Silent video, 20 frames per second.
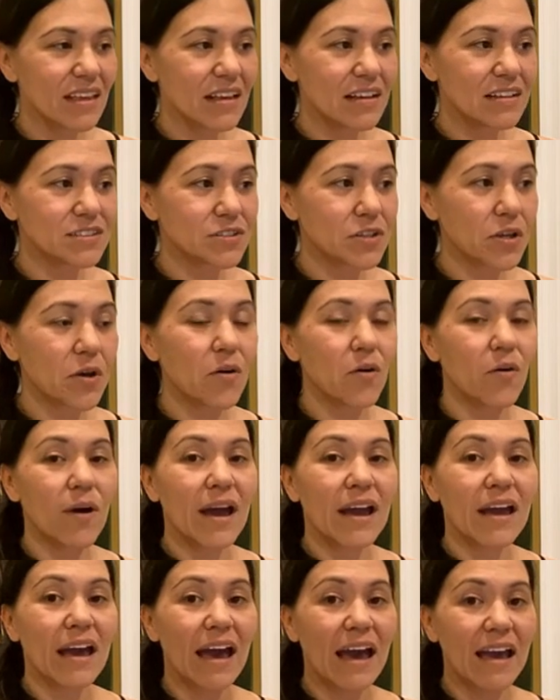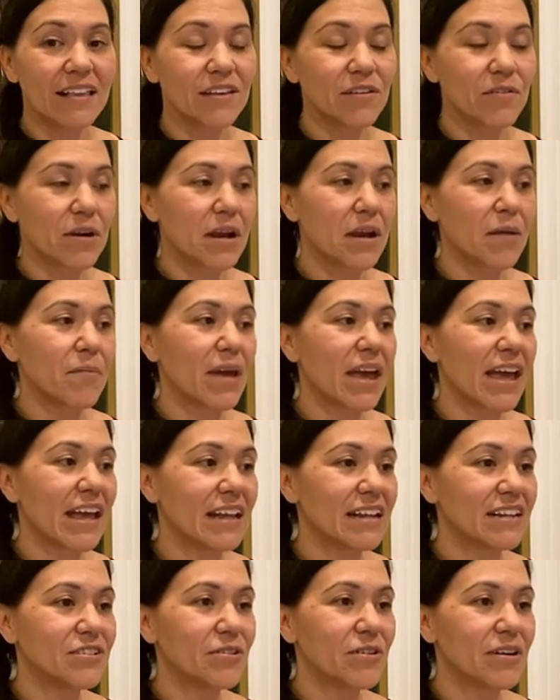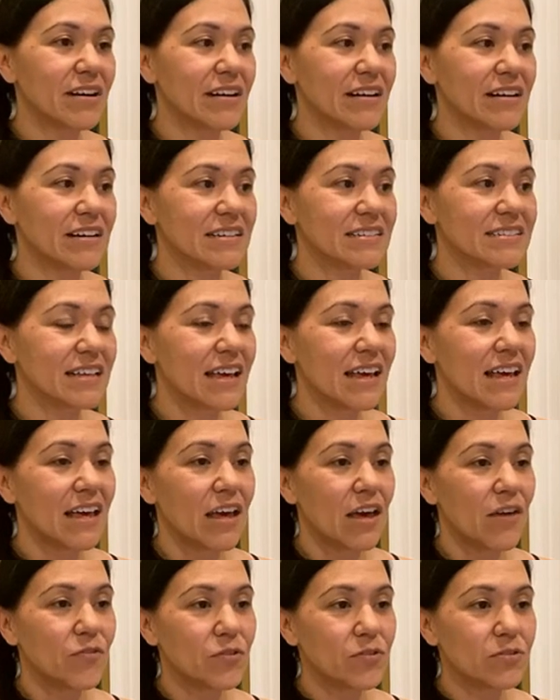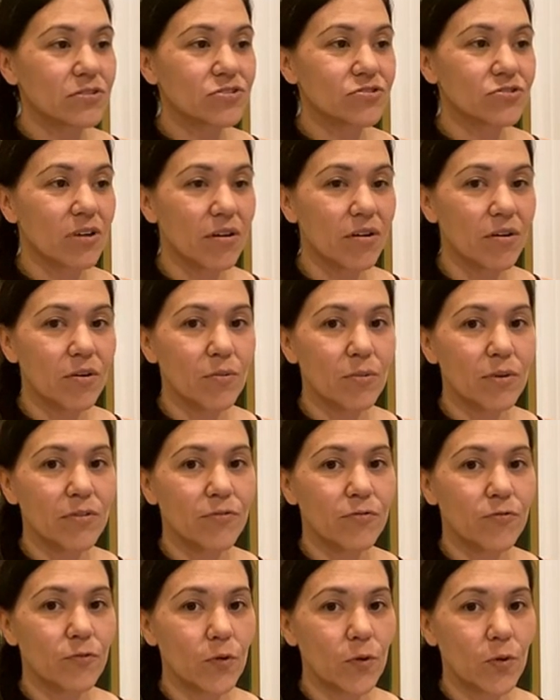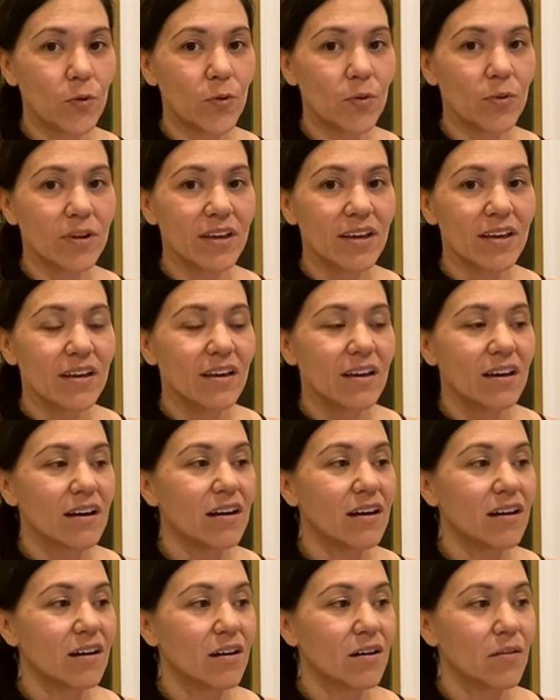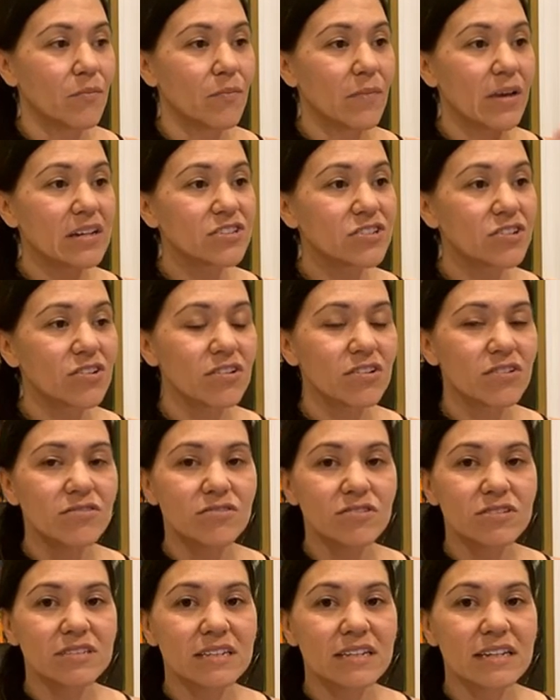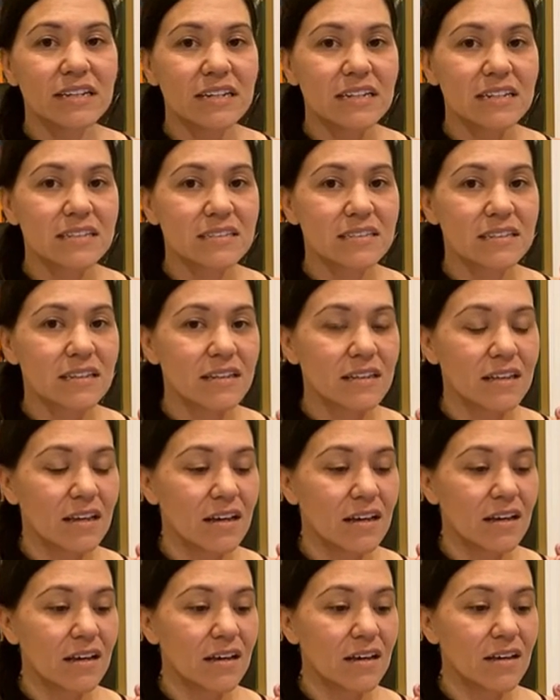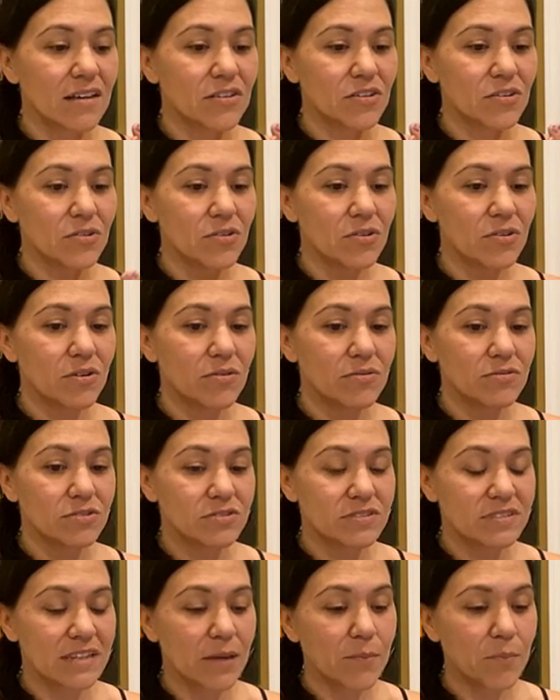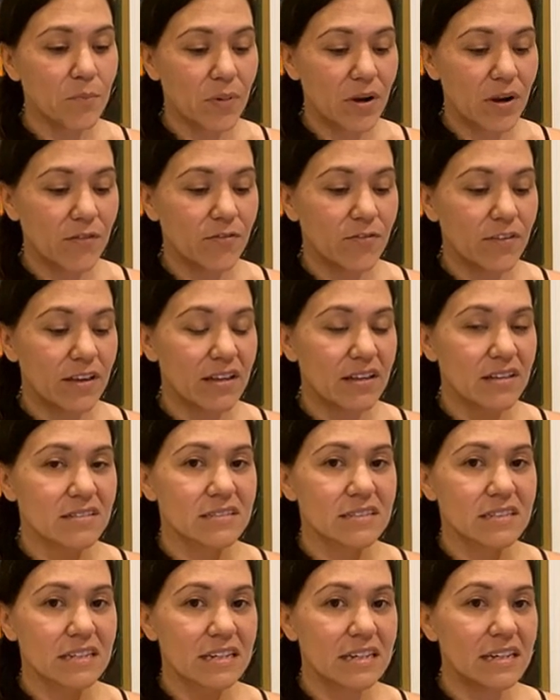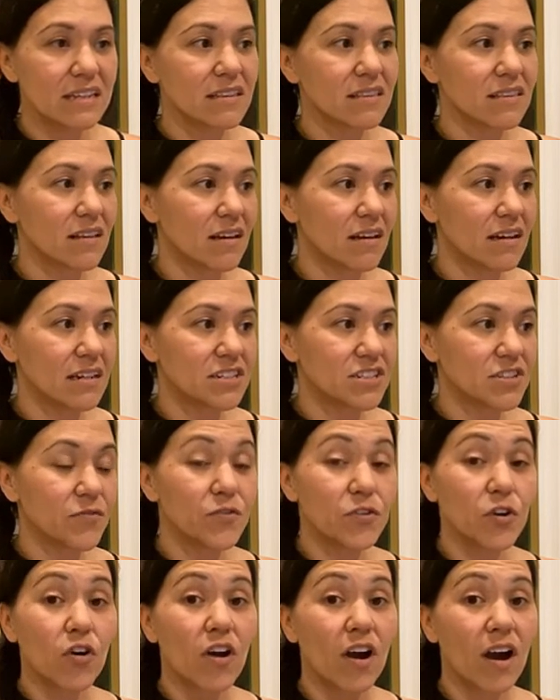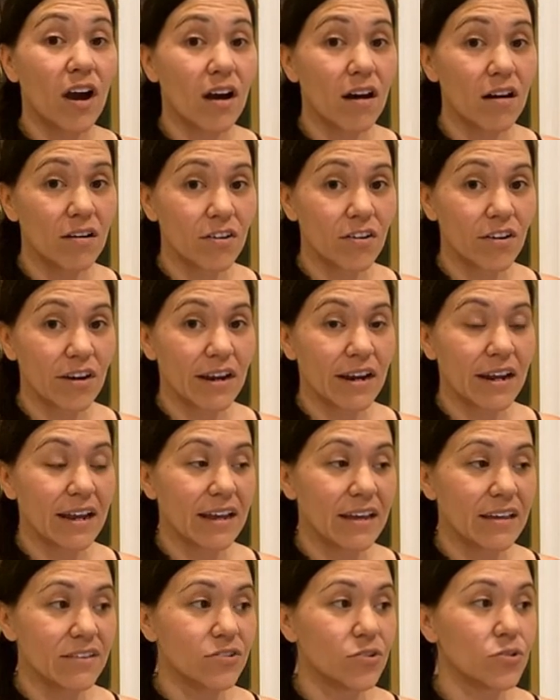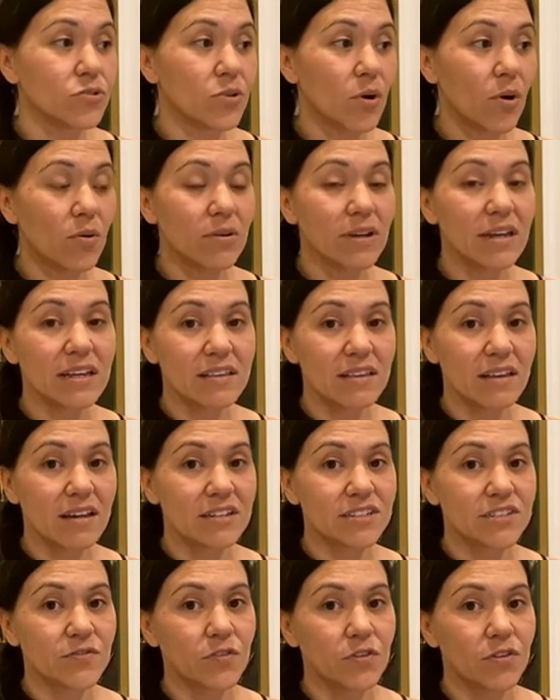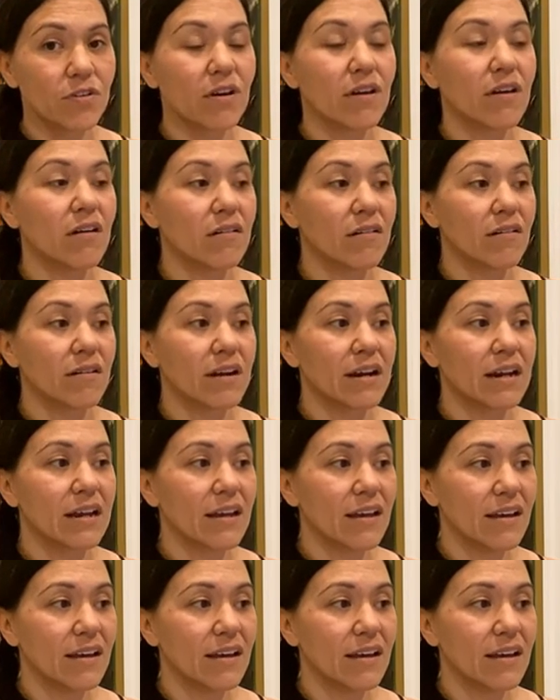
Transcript: So I highly recommend you guys if you struggle with food. Um, make sure you just eat, uh, you know, skip breakfast, eat lunch. If you're hungry, you don't eat lunch if you're not hungry.